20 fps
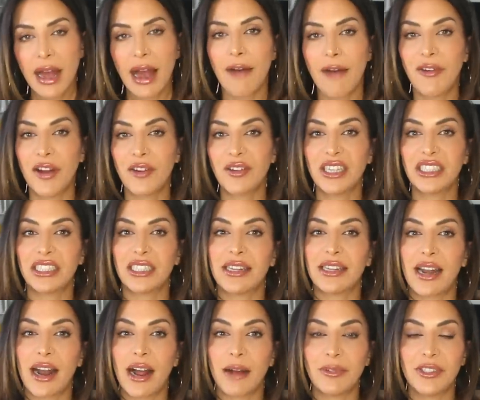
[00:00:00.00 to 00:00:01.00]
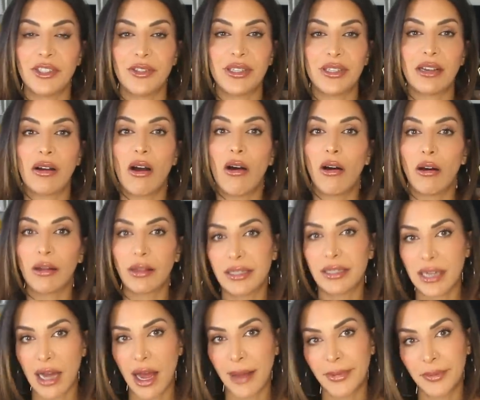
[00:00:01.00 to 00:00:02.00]
A foundation that I was using all the
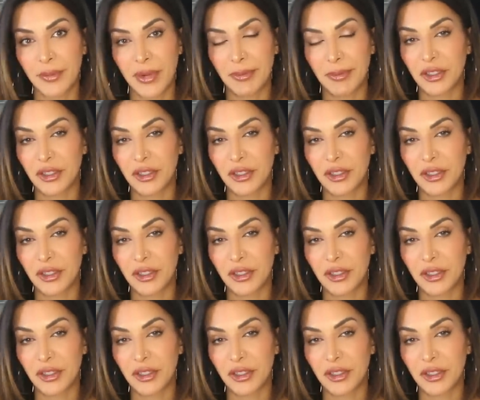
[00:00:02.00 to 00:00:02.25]
time on my